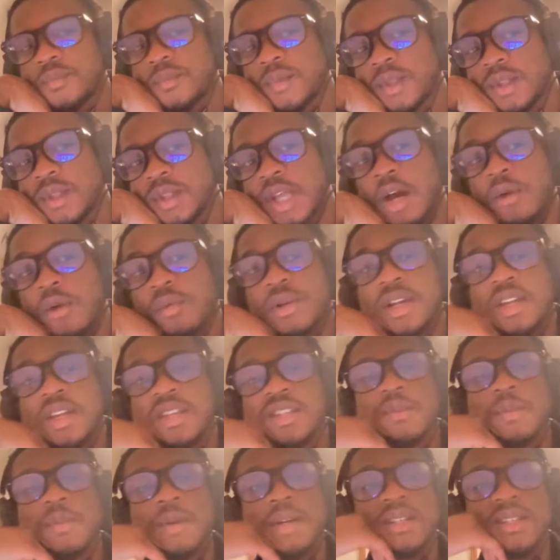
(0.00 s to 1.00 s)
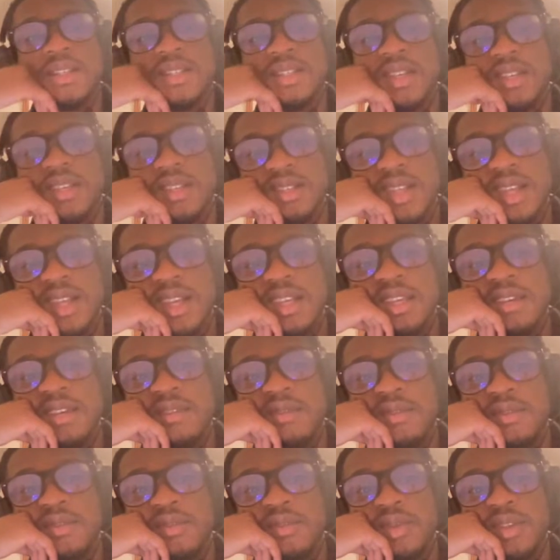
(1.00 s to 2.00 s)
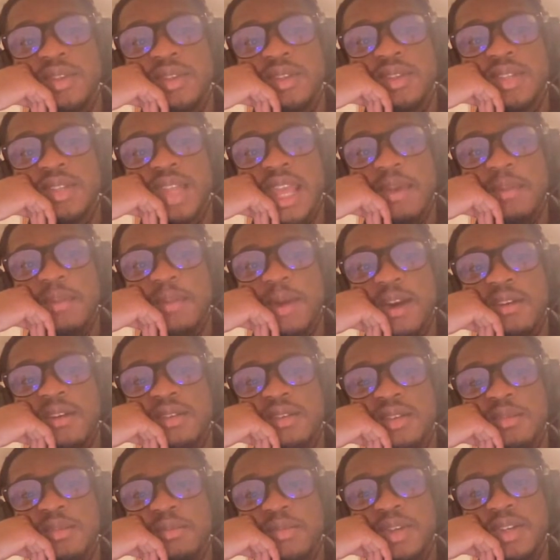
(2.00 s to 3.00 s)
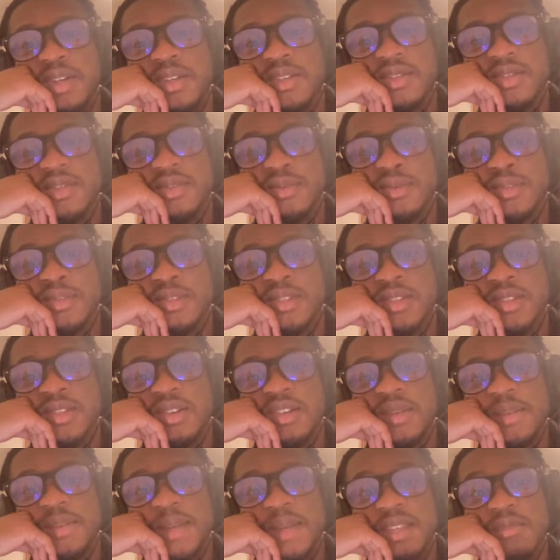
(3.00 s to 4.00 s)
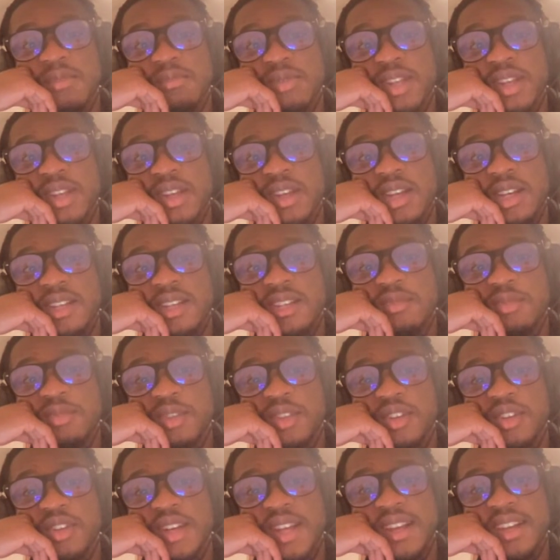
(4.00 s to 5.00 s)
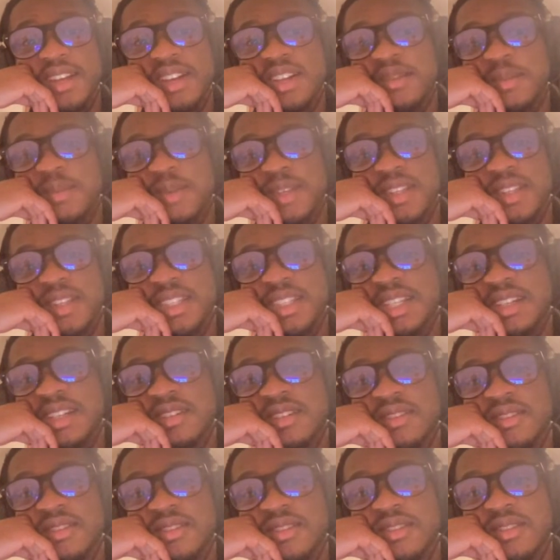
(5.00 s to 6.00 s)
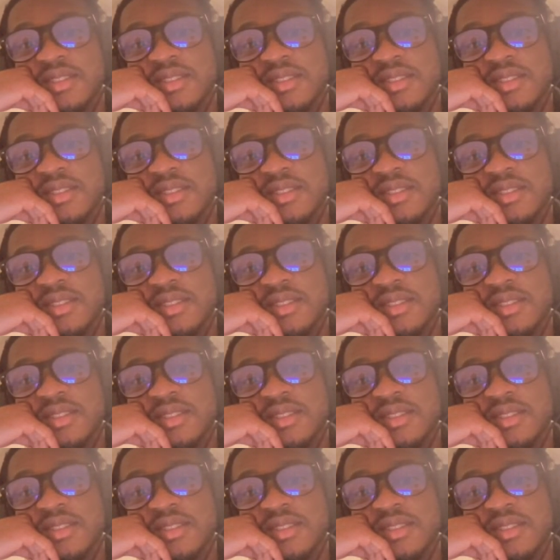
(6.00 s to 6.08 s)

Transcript: Now, what I was about to say is like even with Dame out, the Bucks are still gonna make the playoffs, but they're not gonna be contenders.